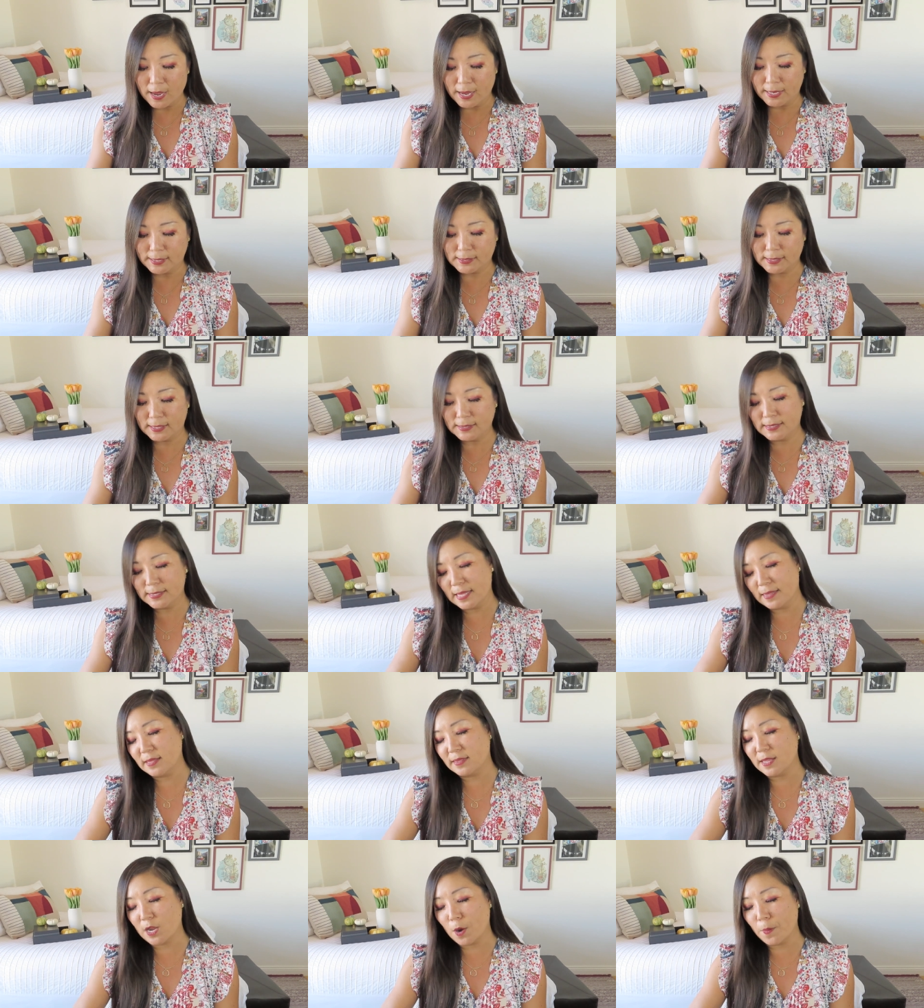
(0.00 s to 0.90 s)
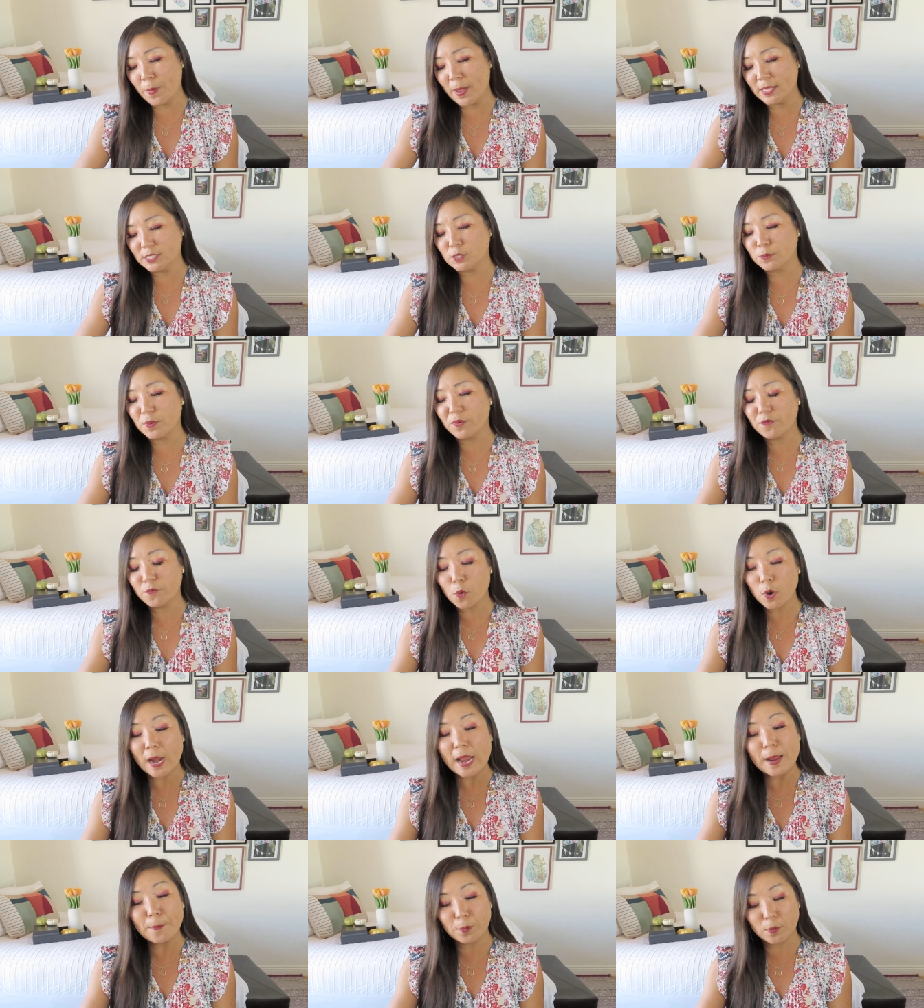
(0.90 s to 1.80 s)
It does say that they're best
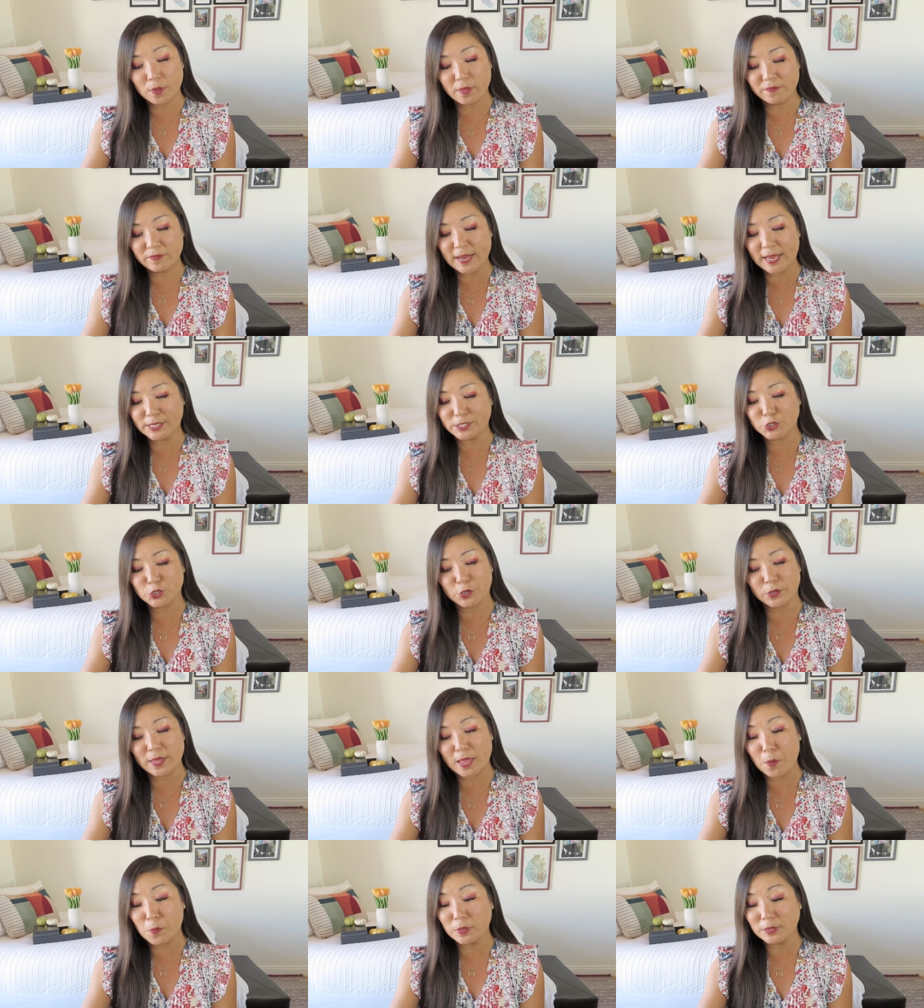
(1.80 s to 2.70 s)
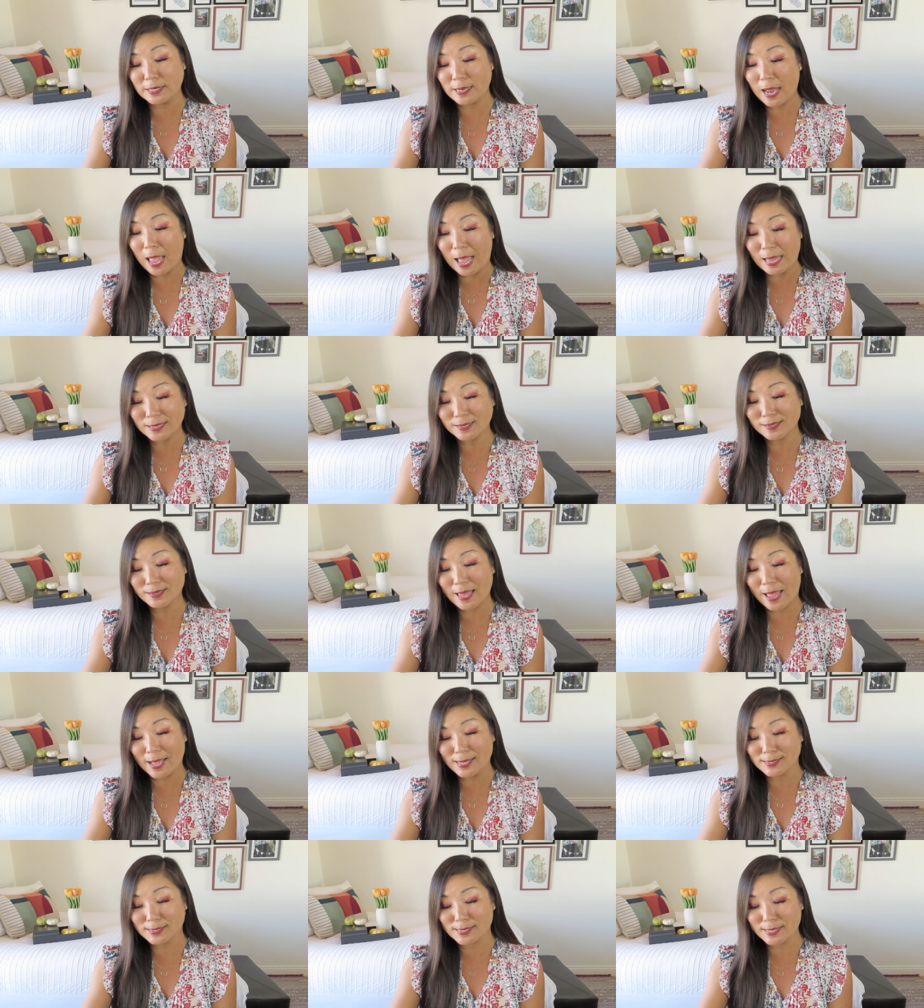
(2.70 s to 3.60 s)
before April of next year. They will not
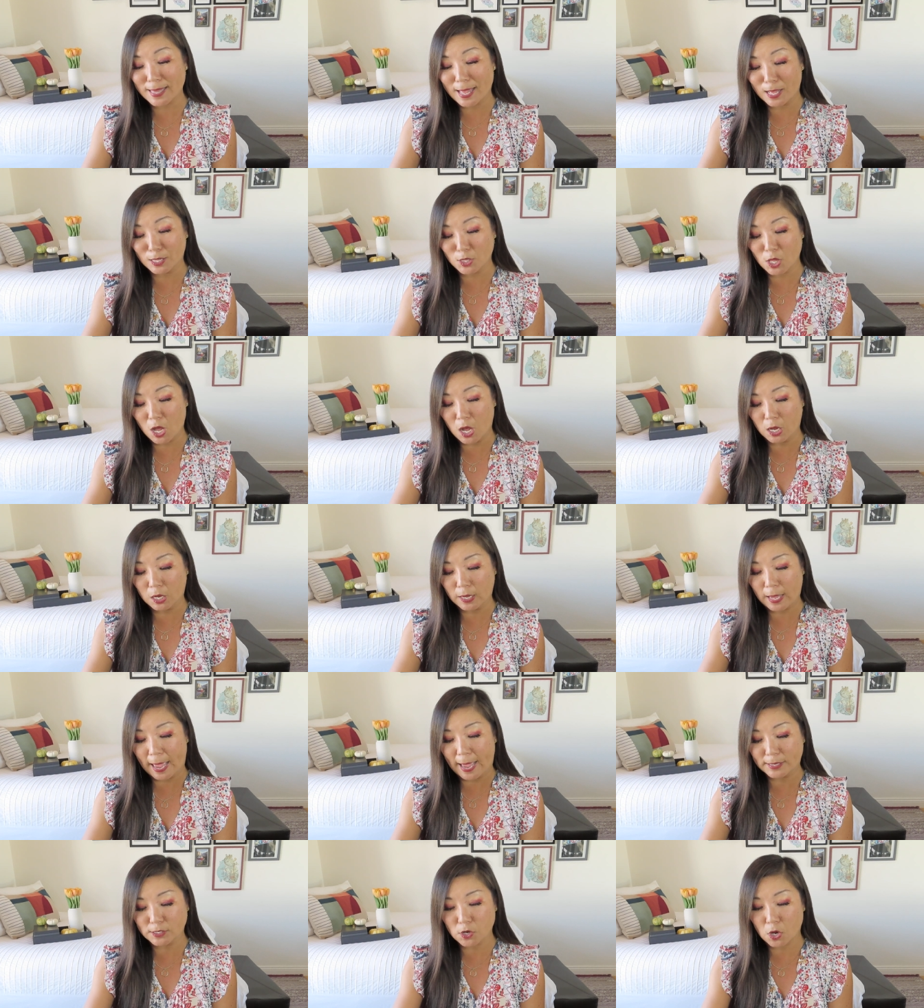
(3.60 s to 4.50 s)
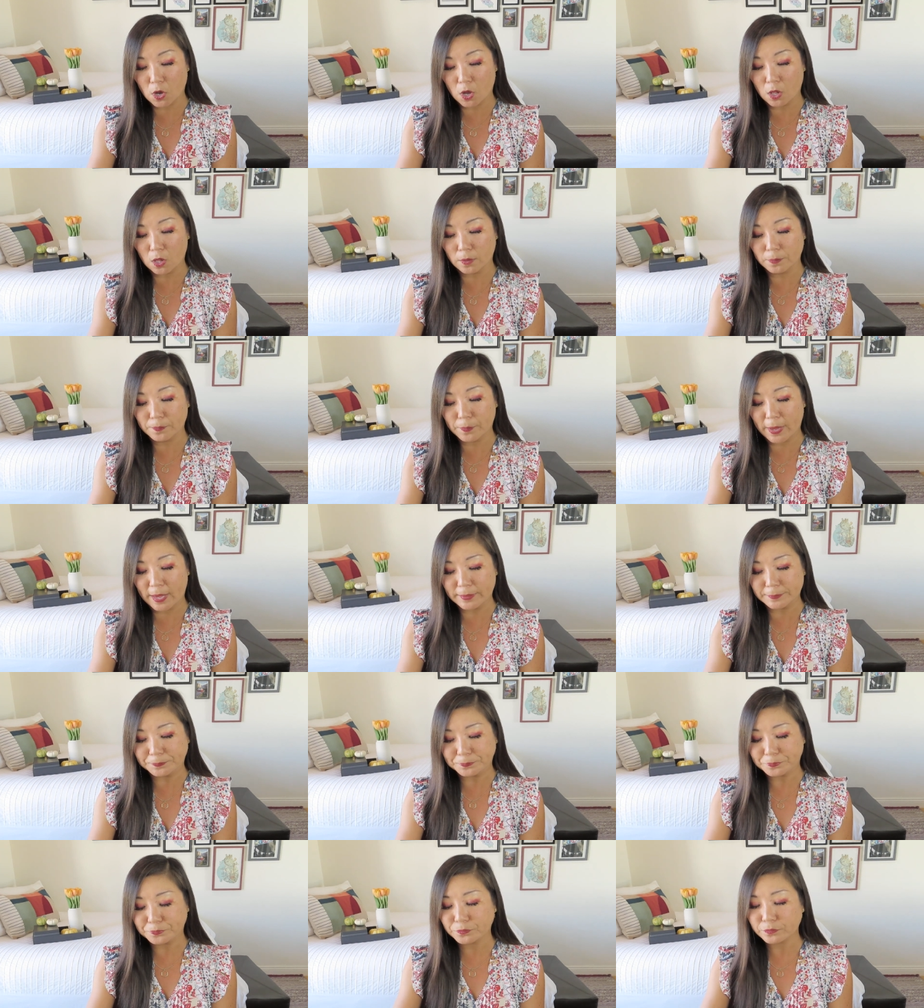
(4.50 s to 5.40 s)
last that long at all,
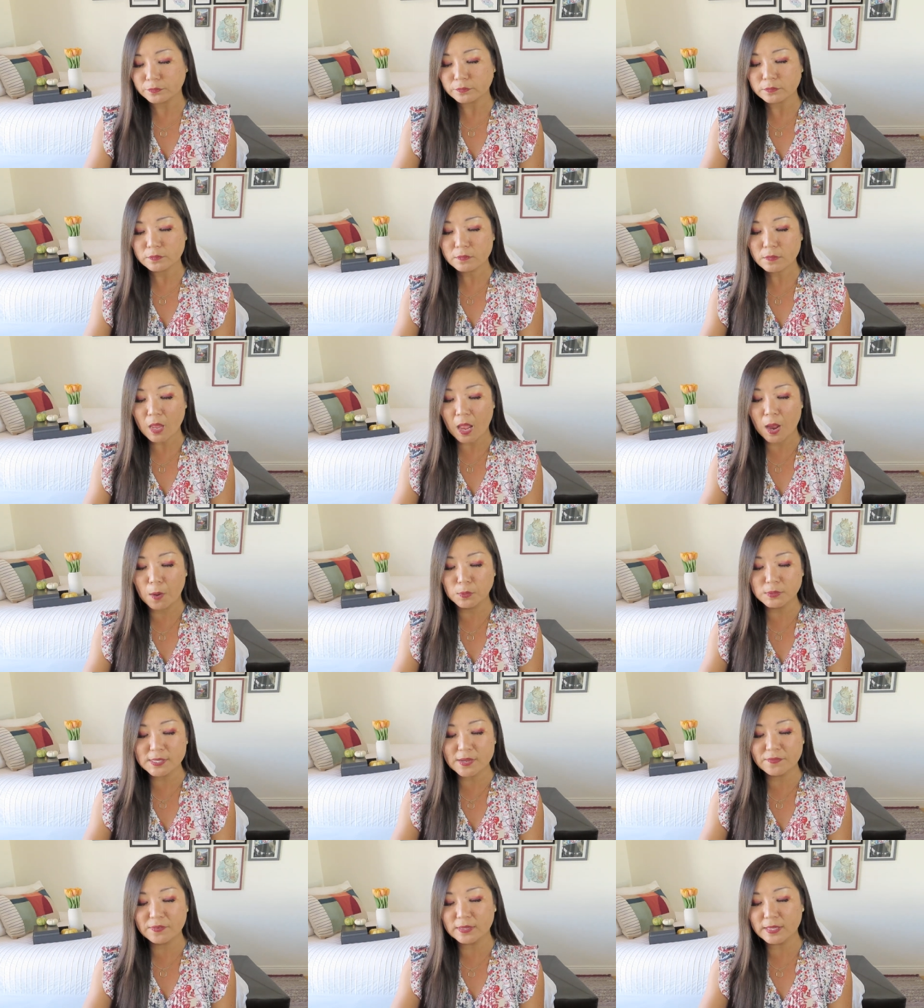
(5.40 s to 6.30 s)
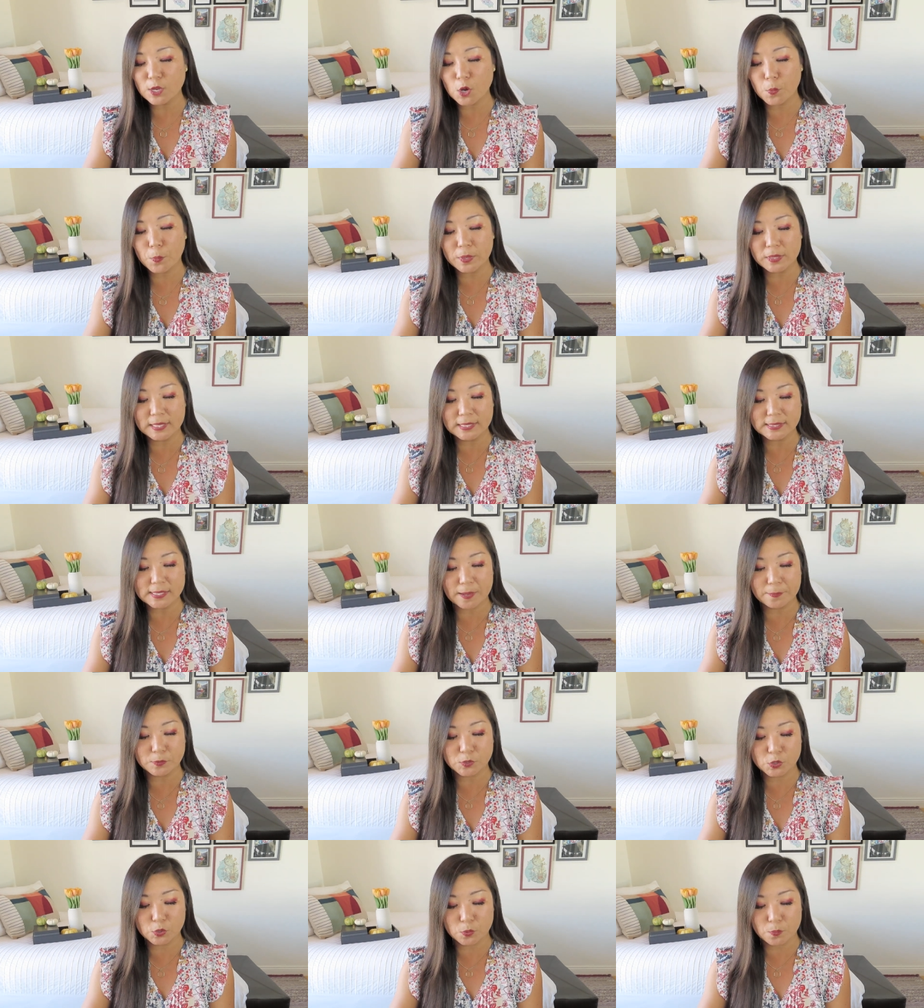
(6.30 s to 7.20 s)
but I will definitely open these
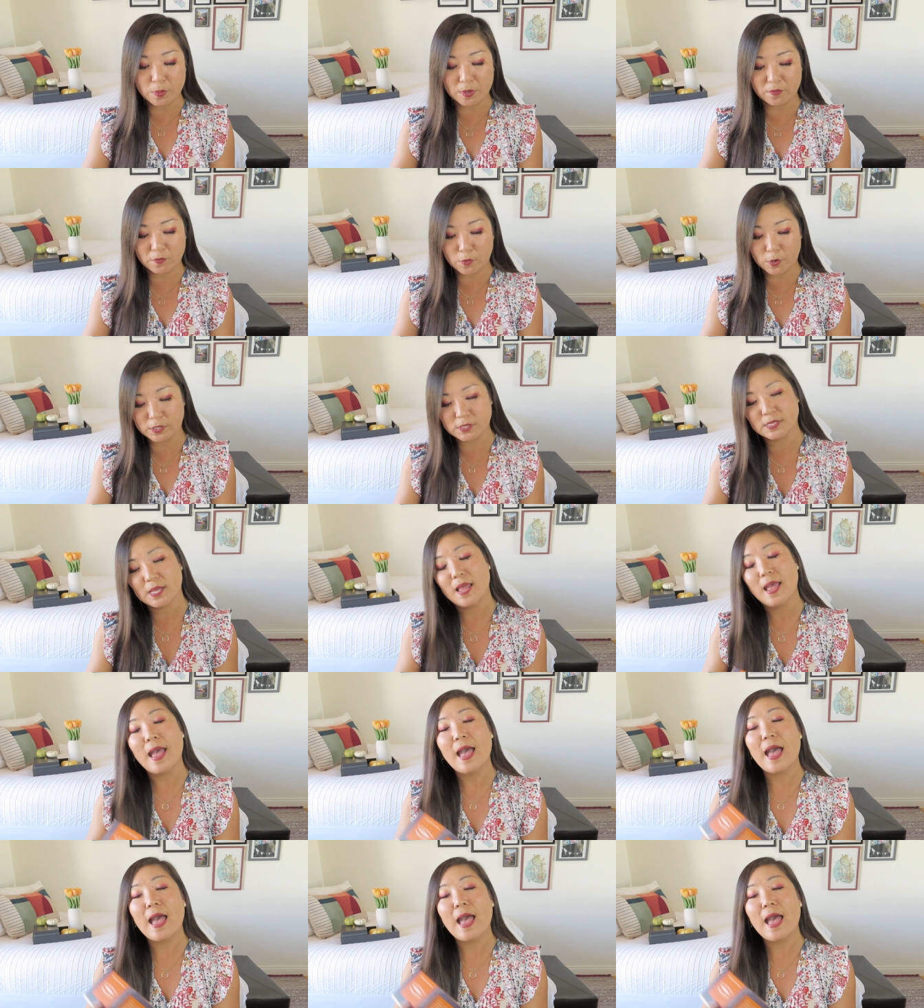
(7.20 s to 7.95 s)
up soon, but of course